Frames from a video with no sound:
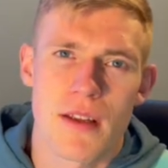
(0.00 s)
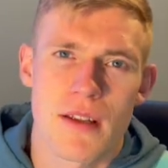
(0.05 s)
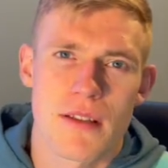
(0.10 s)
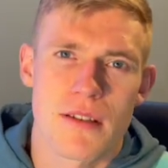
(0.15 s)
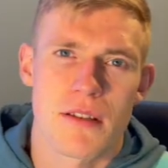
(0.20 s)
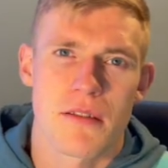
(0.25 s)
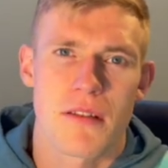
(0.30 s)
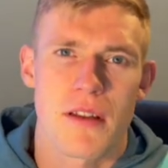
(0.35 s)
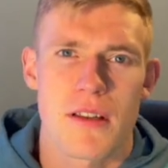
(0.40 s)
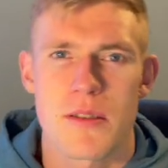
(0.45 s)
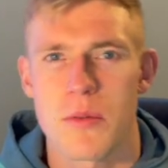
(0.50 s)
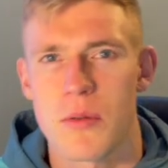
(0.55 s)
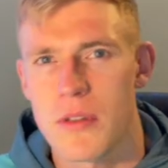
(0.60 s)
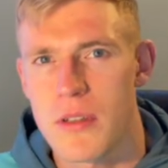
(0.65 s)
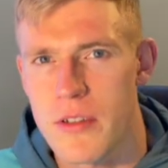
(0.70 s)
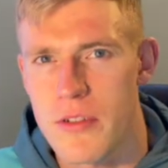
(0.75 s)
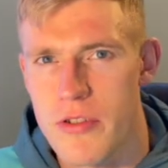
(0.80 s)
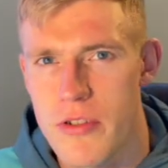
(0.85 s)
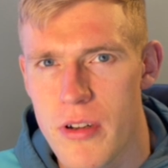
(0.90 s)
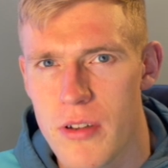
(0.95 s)
So this will
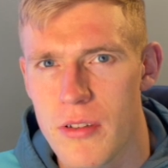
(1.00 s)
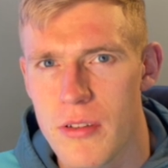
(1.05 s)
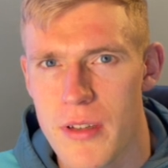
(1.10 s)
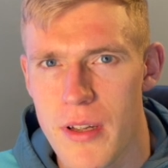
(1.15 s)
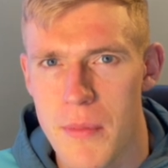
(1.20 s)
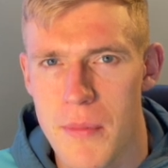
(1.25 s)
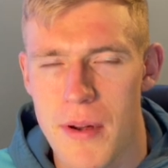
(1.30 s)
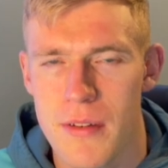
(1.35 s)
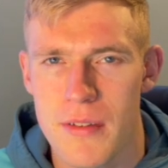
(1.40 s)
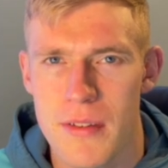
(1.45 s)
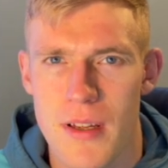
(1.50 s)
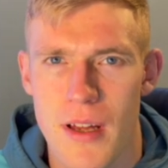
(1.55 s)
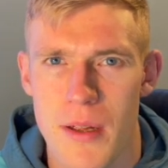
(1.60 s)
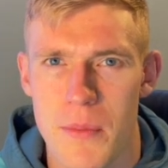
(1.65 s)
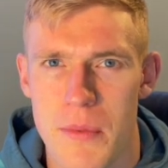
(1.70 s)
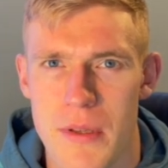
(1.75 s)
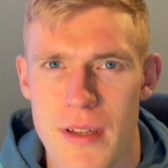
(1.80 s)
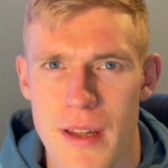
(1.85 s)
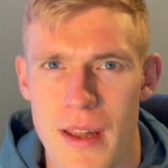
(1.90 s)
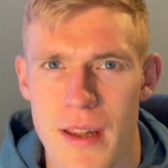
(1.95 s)
control the amount of
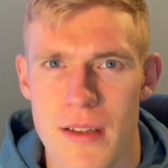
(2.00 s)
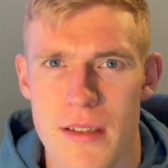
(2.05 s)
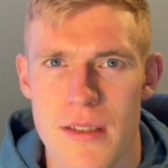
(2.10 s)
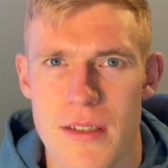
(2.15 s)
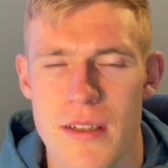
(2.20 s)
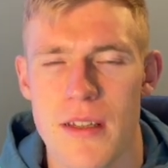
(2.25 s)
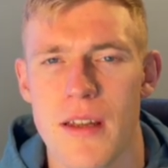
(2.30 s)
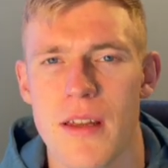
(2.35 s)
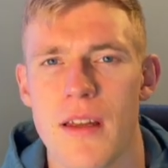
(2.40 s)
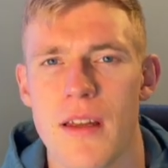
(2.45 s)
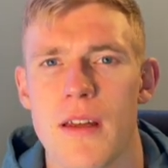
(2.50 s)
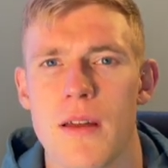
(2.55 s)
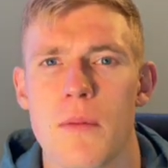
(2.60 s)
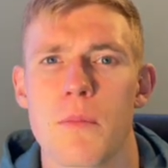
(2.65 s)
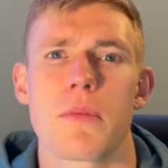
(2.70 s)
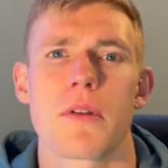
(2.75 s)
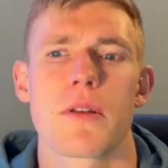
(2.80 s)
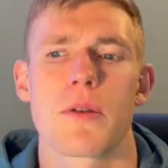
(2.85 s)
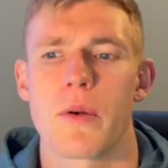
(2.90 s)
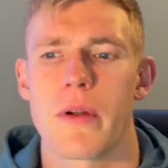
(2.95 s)
time it takes
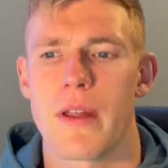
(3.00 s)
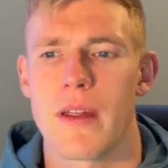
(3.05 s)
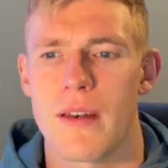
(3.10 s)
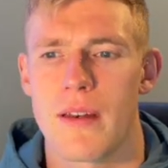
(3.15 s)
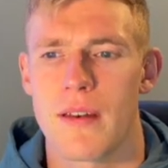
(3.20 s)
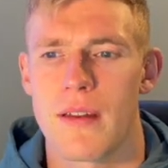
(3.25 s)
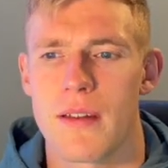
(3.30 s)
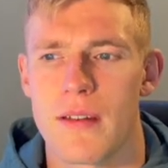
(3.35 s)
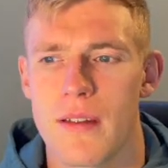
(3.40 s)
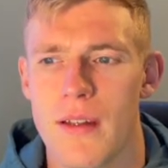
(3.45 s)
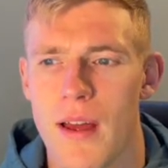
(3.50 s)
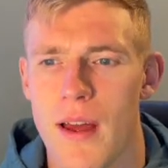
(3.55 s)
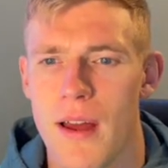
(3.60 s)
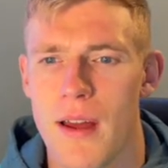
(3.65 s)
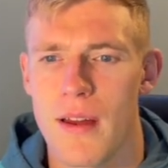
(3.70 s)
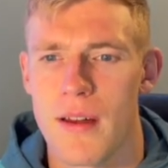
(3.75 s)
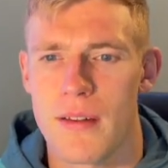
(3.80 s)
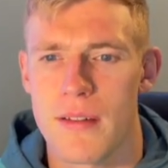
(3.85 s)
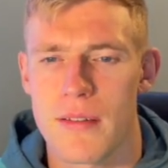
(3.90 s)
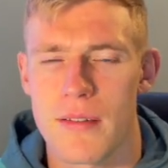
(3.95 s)
between
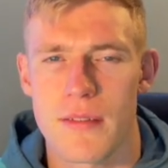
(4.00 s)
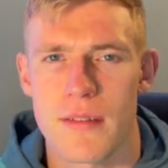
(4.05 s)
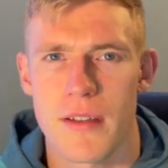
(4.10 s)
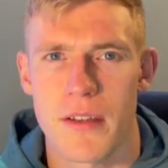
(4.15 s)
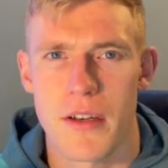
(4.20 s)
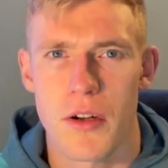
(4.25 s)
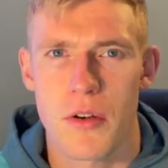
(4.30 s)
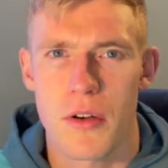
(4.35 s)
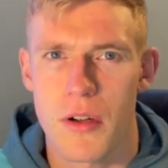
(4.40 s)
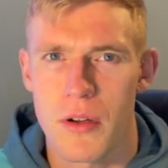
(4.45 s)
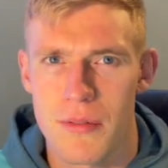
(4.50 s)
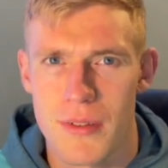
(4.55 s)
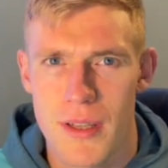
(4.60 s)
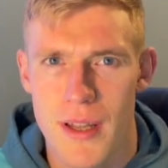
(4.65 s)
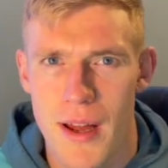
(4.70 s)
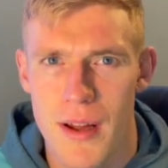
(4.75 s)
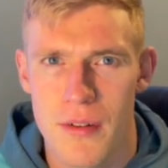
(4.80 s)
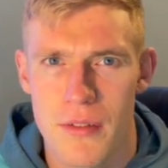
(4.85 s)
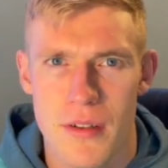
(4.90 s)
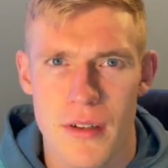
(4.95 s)
uh, the node going
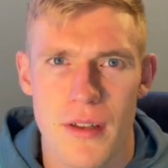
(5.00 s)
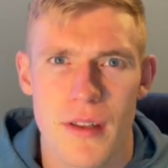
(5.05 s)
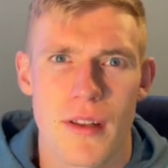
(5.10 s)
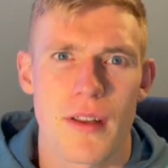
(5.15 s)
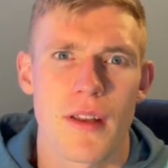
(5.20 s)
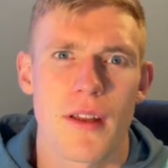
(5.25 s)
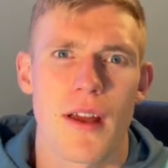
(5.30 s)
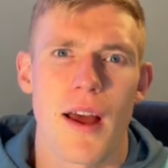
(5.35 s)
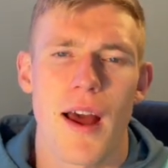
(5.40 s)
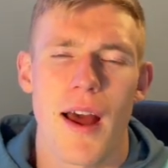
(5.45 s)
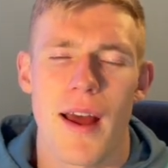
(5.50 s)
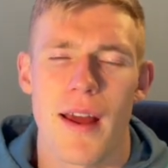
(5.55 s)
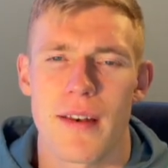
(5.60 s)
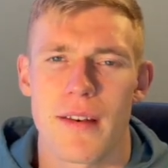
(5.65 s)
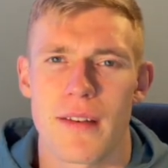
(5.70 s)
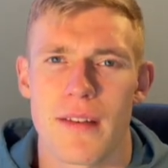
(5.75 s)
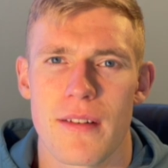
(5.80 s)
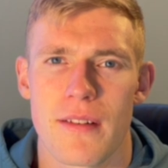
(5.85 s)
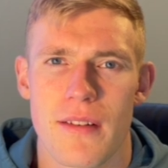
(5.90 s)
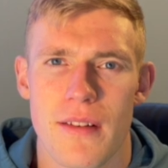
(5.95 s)
down
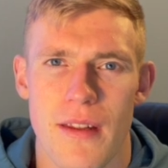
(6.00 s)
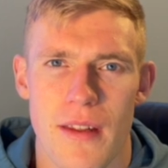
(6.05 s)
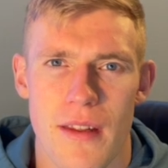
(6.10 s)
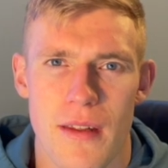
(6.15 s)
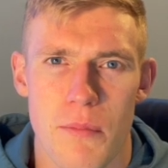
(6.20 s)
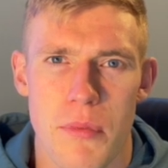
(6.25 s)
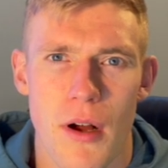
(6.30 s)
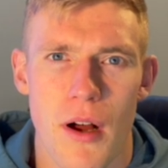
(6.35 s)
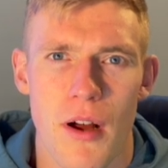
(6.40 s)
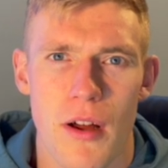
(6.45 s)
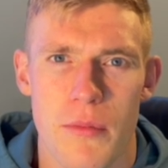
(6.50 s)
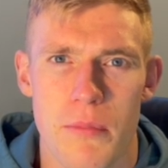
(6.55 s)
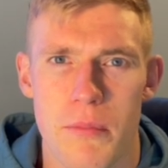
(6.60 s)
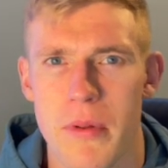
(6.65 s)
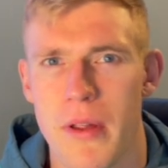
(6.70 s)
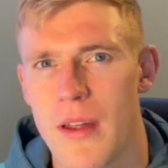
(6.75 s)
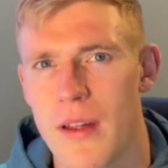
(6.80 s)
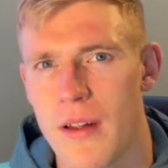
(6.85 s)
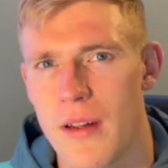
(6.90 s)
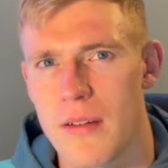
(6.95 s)
and the pod
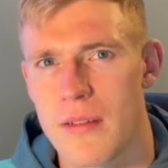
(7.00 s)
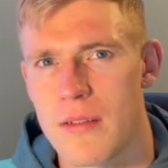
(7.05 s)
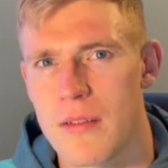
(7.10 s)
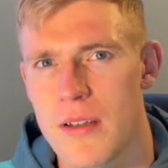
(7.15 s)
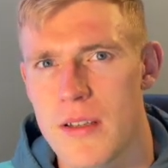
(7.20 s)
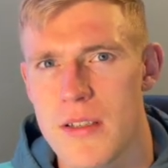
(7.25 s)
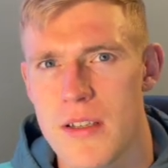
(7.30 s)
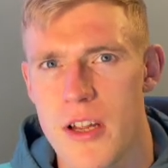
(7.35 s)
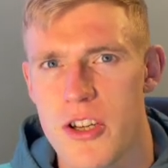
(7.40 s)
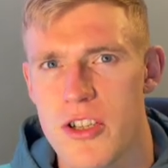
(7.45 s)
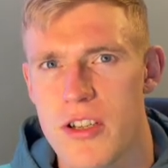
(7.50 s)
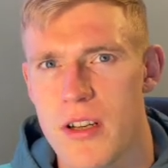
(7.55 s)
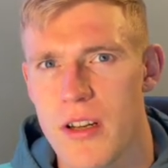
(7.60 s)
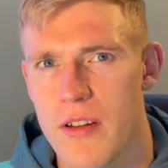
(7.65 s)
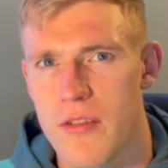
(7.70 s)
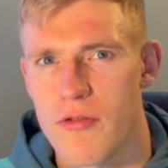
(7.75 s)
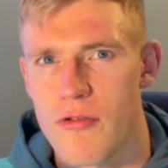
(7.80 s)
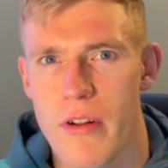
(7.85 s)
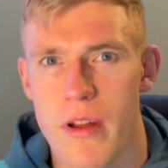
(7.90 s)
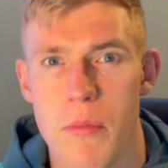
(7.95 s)
being
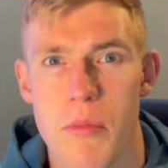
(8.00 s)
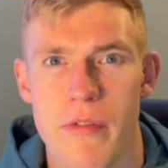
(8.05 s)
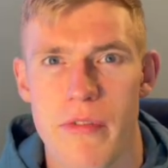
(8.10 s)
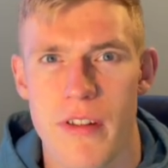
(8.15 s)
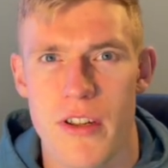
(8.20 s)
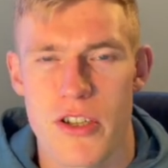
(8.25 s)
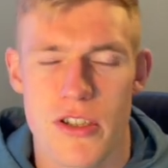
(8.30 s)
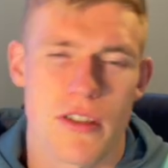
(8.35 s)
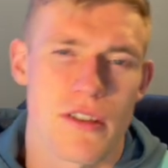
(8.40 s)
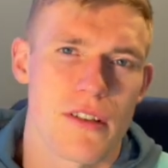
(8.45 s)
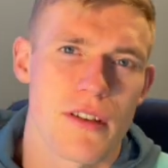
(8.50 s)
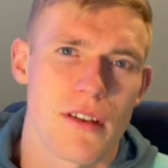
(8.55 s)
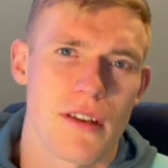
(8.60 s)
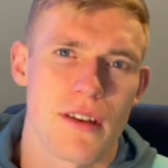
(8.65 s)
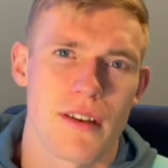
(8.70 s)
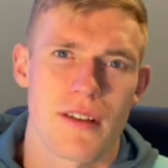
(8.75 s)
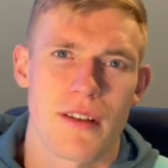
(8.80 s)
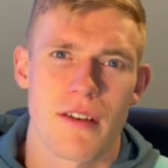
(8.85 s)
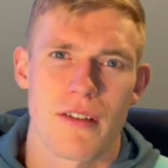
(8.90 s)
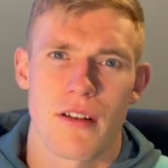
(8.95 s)
essentially reprovisioned
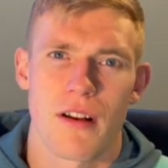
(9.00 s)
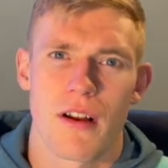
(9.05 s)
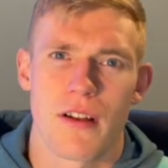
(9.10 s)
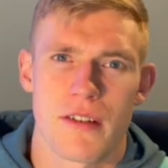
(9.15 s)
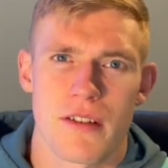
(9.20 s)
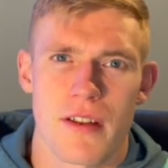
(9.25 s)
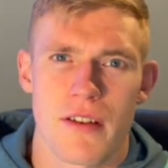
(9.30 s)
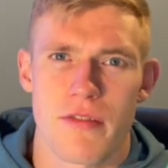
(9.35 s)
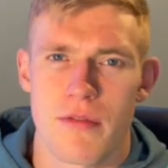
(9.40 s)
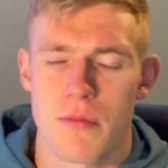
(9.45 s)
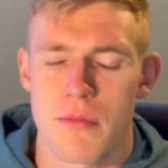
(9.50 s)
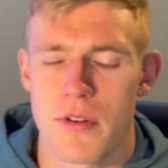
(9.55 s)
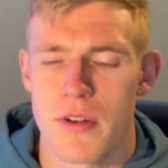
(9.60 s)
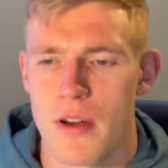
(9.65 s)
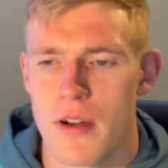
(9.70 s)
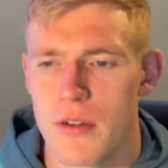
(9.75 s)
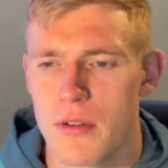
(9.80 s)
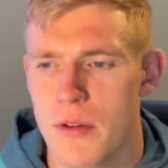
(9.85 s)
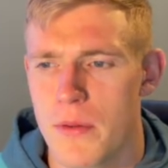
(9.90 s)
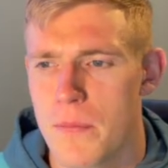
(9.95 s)
a on a different
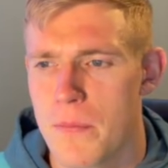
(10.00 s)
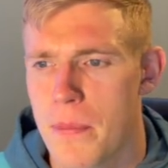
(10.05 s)
node.